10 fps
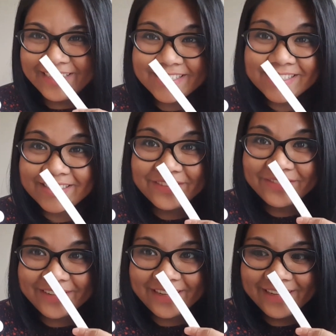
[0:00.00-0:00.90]
It's
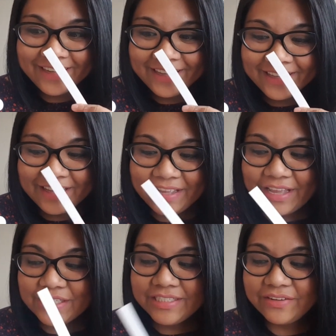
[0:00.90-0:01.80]
lovely.
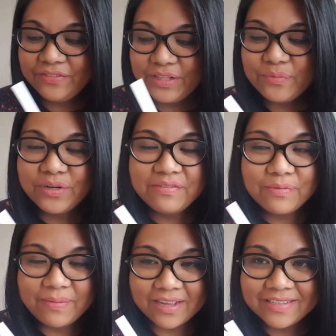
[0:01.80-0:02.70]
It's definitely one of
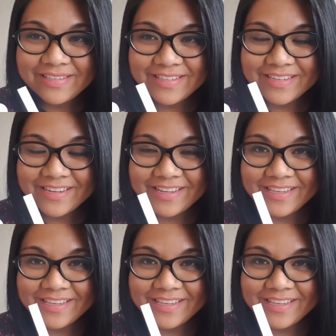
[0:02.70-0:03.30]
the best